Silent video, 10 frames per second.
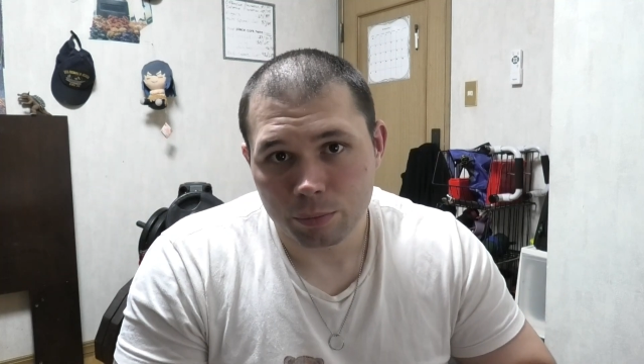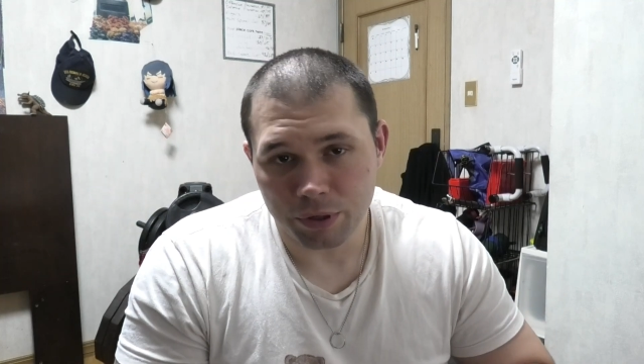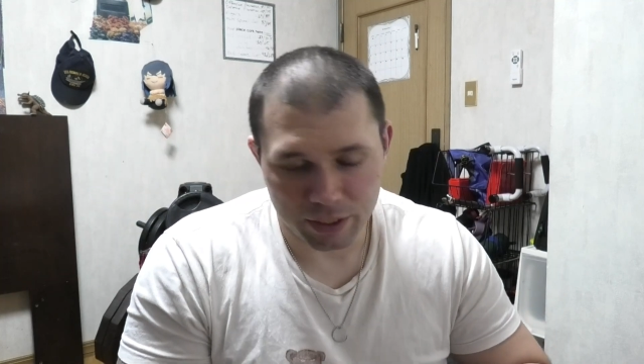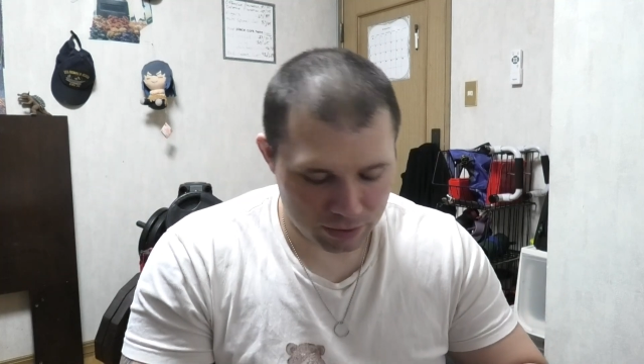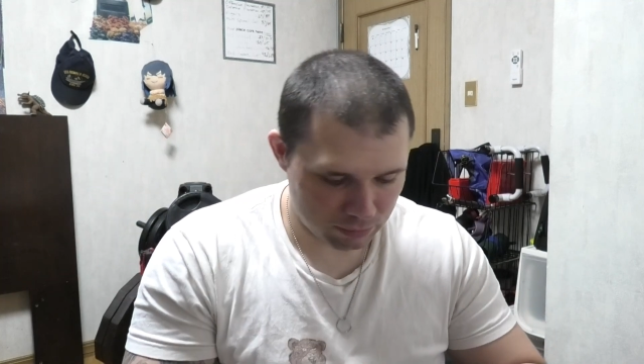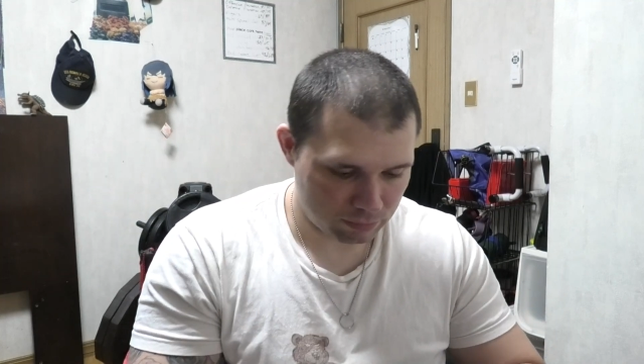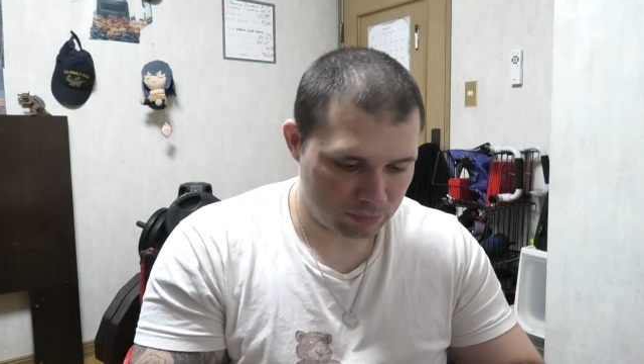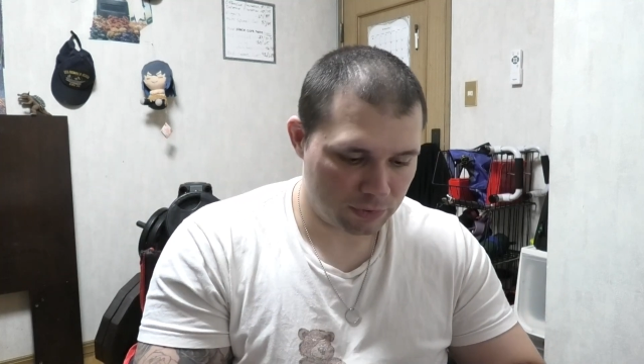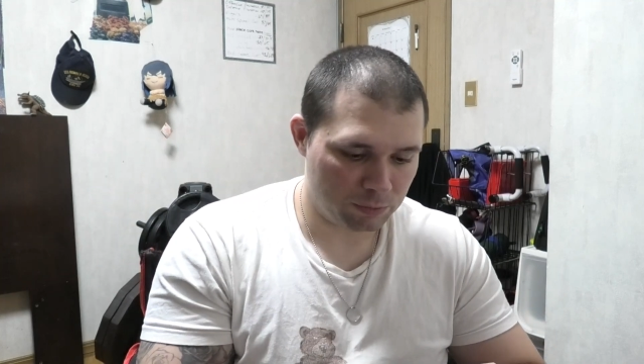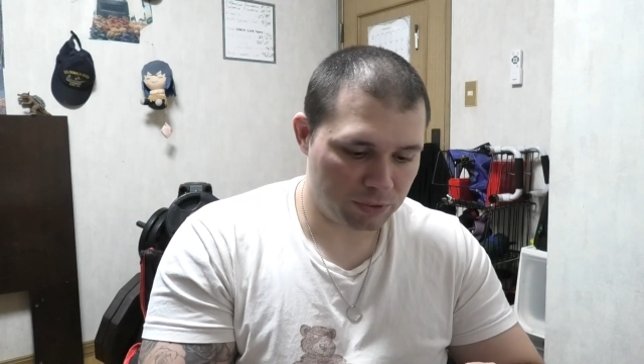But
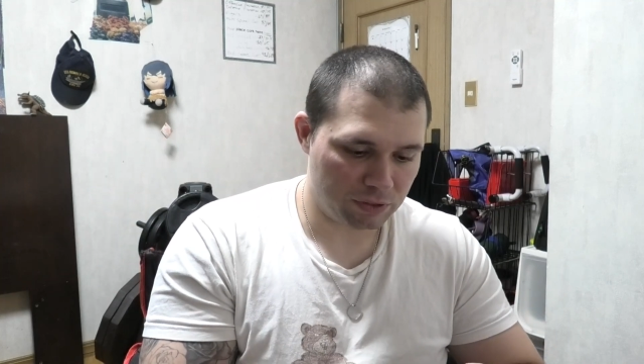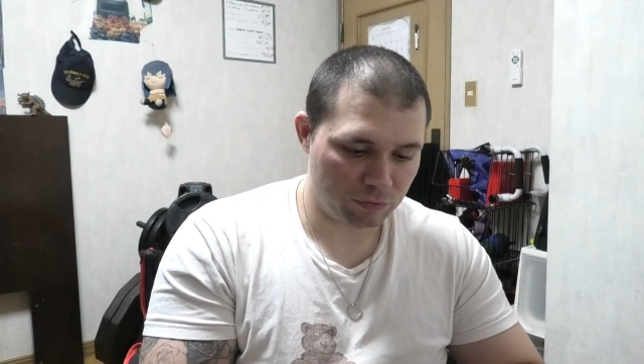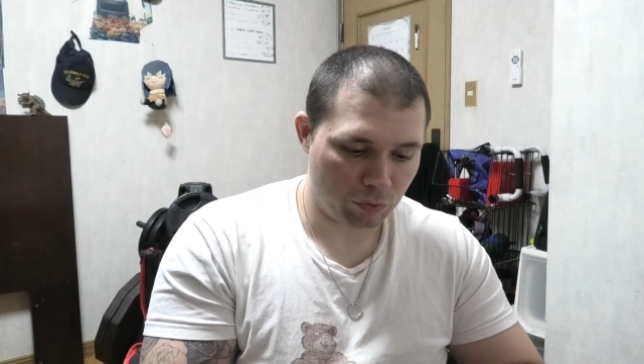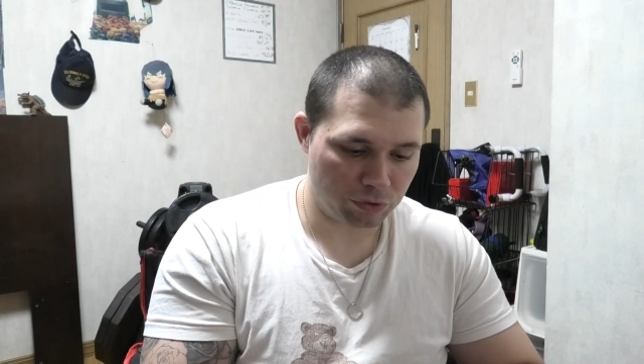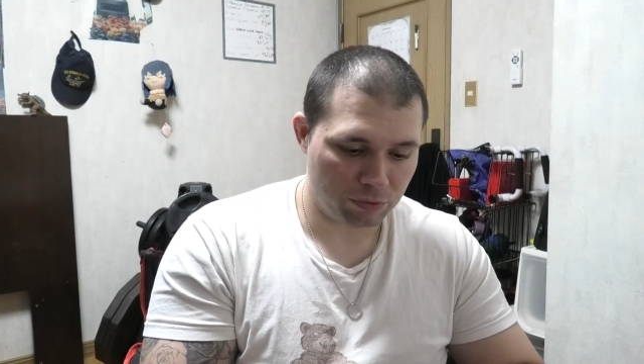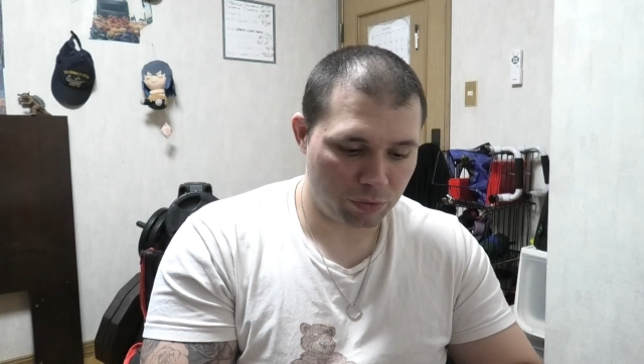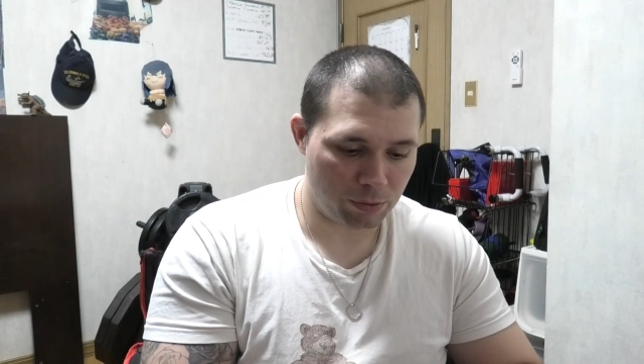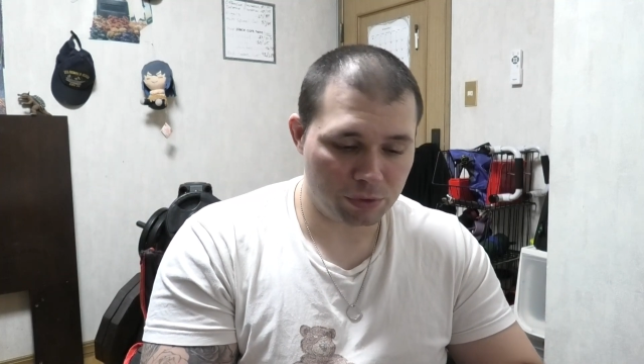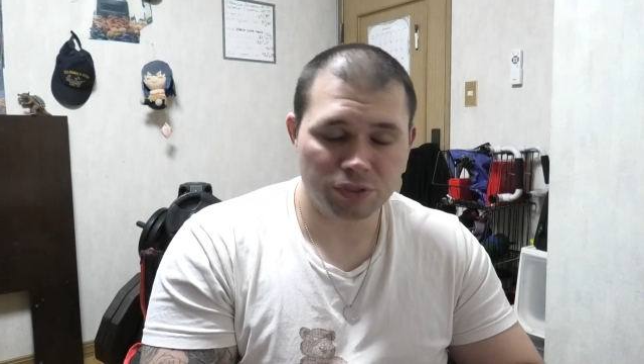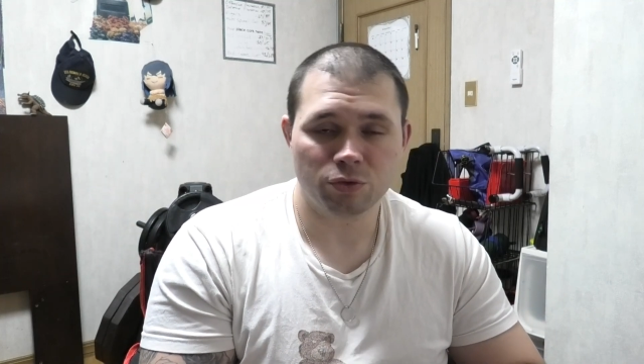this piece of rolled up
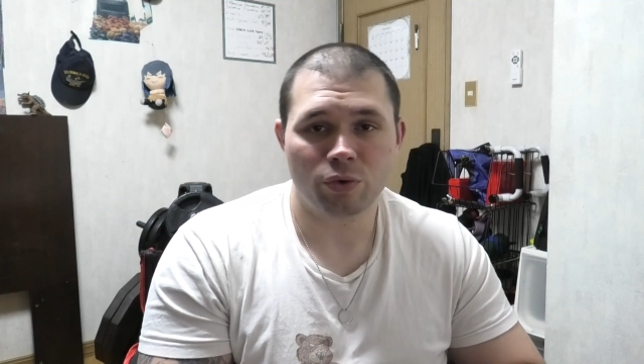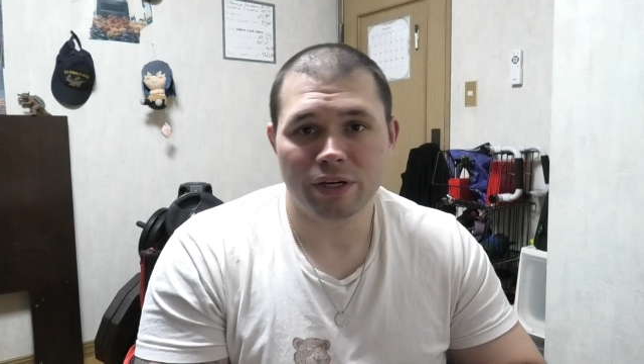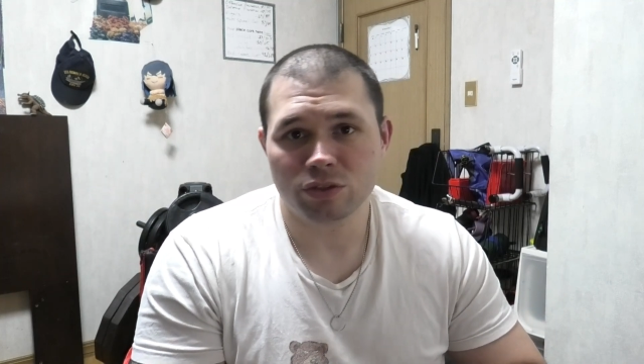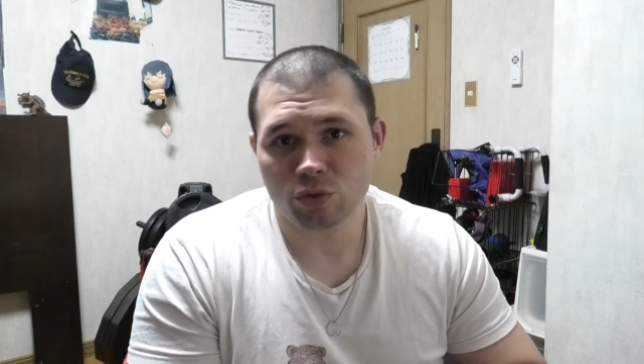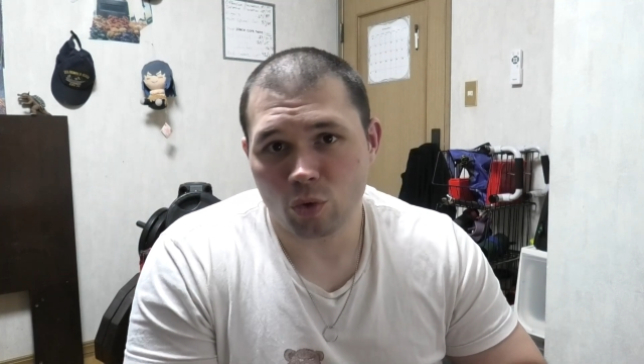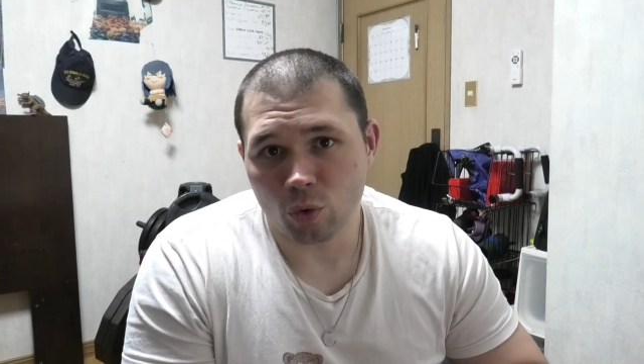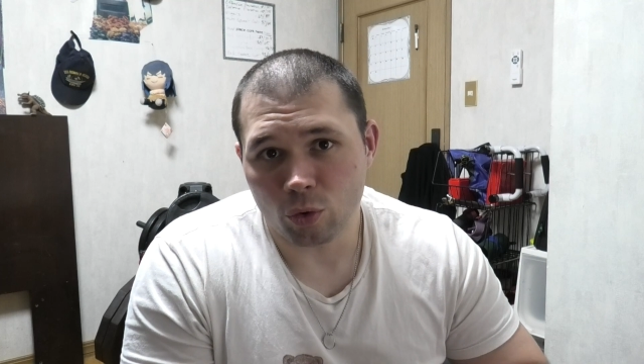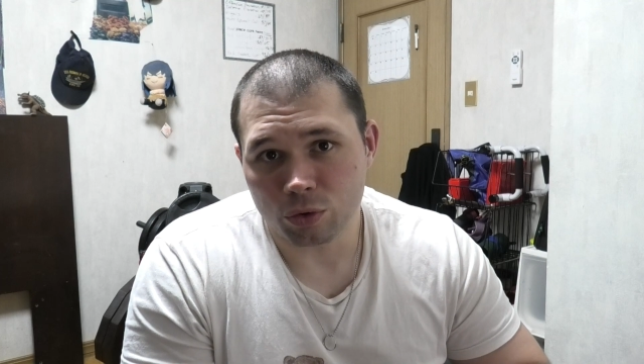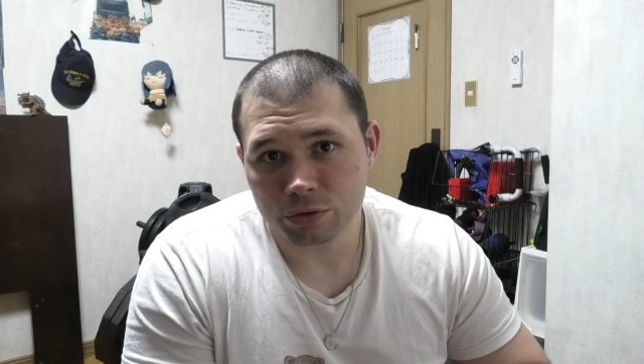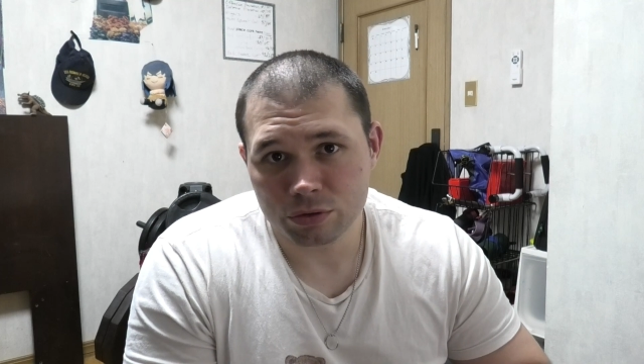rubber is a great
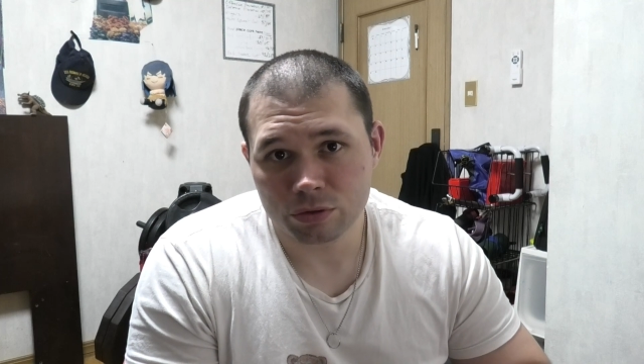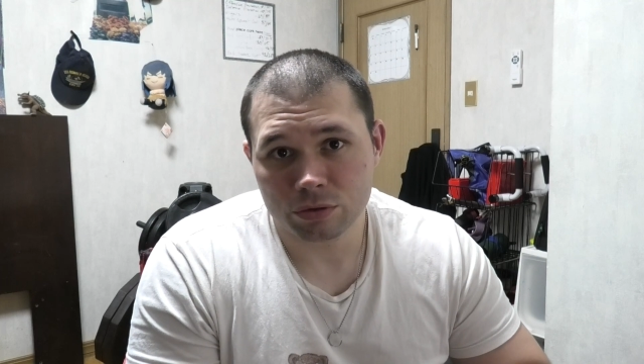tool